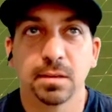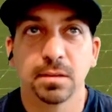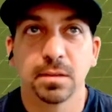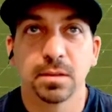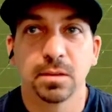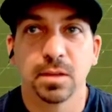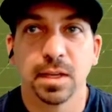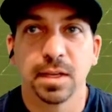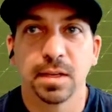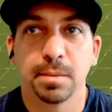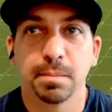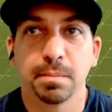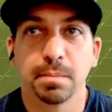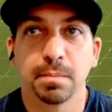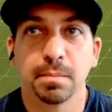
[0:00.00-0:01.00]
land it
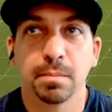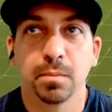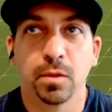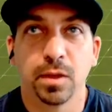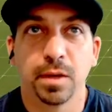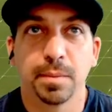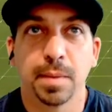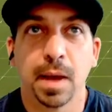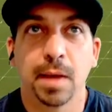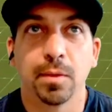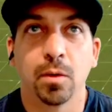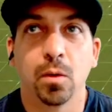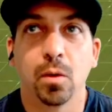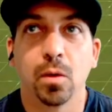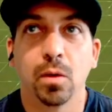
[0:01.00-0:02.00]
behind the
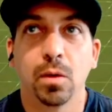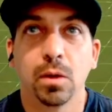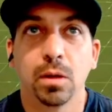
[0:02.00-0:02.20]
hole.